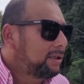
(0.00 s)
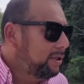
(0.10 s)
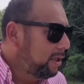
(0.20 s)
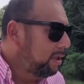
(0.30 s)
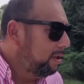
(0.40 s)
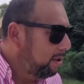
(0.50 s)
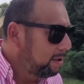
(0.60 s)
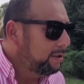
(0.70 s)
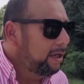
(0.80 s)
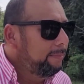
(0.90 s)
has taken a
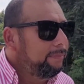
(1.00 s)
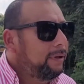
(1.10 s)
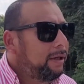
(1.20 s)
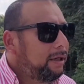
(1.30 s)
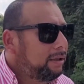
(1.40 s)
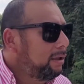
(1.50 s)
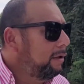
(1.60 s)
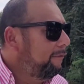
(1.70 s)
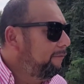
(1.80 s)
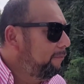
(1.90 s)
long time. I think
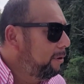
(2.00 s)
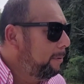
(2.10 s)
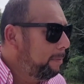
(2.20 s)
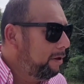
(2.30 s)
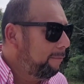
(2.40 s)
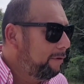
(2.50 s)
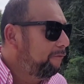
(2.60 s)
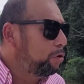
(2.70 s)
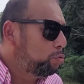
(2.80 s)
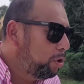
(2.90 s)
the people have been
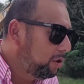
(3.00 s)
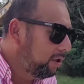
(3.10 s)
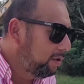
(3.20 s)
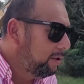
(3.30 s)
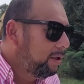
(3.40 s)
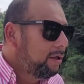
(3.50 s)
frustrated